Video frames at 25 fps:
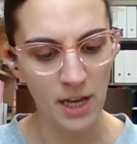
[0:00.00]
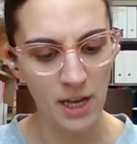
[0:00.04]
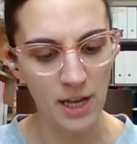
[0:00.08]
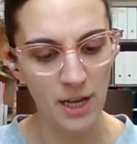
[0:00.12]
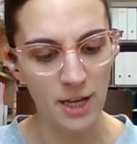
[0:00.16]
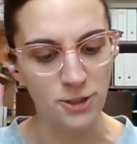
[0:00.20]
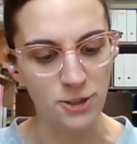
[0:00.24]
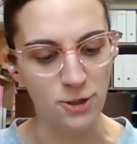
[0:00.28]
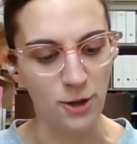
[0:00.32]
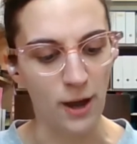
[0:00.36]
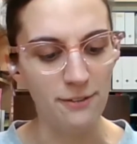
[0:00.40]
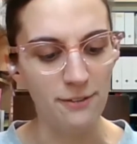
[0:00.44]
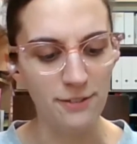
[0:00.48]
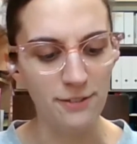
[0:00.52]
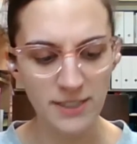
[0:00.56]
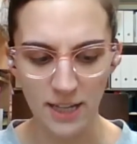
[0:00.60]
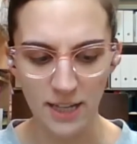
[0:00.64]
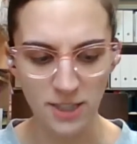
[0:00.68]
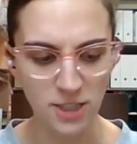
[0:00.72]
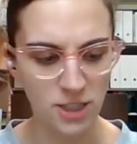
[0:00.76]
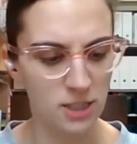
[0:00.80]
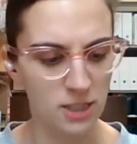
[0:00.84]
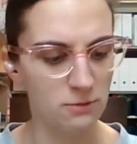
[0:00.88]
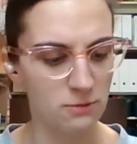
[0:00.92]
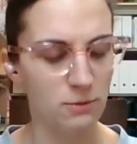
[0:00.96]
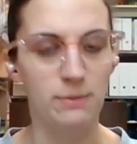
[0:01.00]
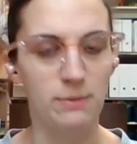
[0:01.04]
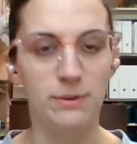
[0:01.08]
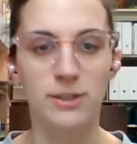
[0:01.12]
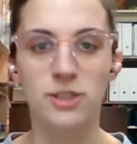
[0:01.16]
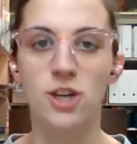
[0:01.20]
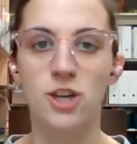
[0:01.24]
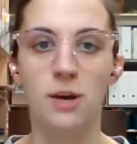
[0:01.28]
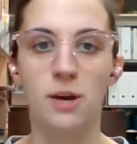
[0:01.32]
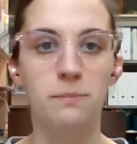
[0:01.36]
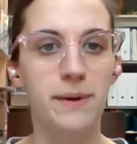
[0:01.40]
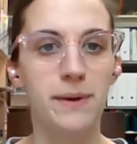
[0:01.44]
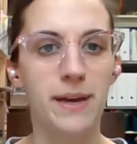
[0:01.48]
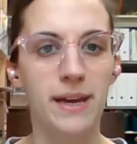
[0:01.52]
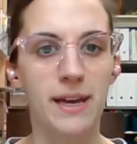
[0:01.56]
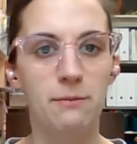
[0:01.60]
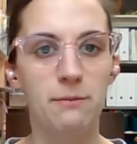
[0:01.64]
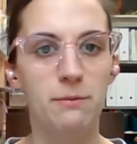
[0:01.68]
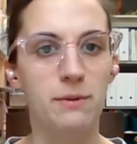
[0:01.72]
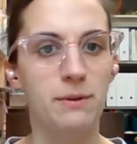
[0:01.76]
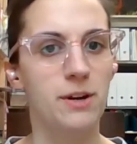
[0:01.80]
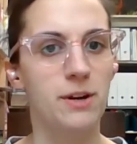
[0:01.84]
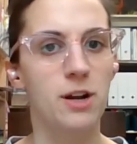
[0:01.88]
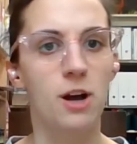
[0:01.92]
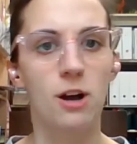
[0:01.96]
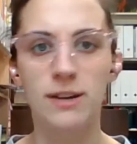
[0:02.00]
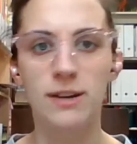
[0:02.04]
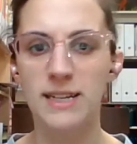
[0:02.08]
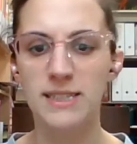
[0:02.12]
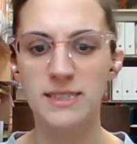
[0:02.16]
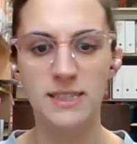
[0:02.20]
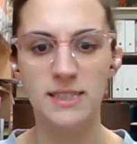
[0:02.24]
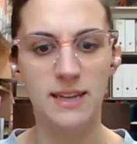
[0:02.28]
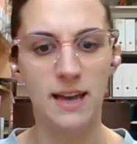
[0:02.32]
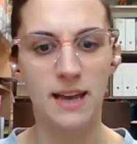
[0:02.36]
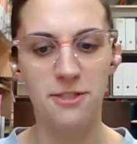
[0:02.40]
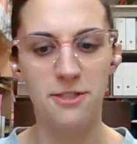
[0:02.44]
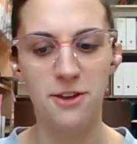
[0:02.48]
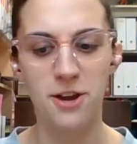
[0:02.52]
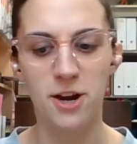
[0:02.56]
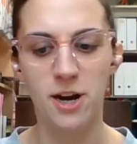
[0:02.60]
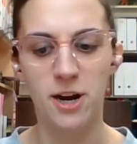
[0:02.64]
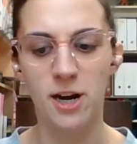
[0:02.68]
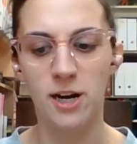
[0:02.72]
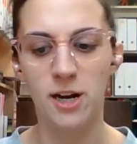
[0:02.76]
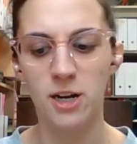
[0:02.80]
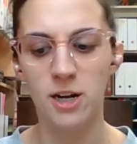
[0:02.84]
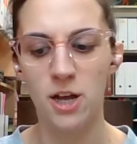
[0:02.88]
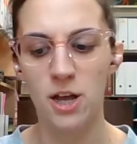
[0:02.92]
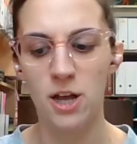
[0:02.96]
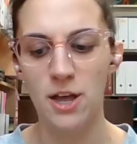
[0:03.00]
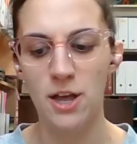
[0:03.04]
So every session we would jump in, we would all get together,